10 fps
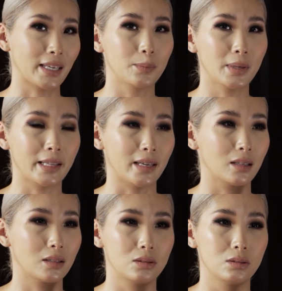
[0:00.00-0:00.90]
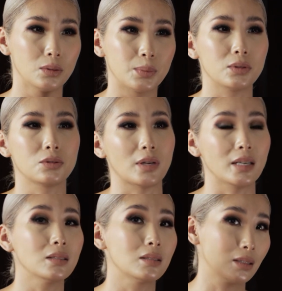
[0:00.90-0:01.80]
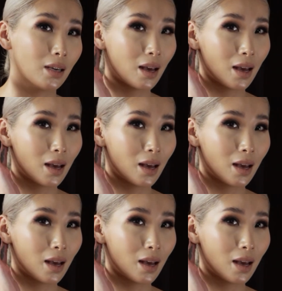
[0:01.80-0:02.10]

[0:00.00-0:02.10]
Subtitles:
I can be like super stressed,